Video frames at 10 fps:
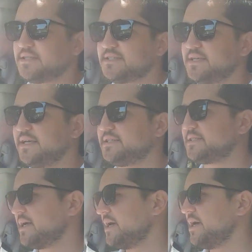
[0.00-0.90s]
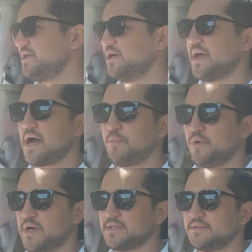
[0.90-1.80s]
seats, your
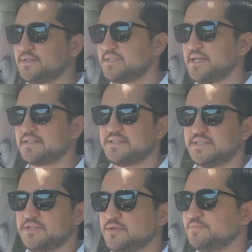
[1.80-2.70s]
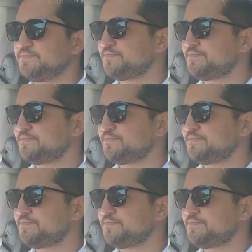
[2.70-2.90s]
Alpine sound system.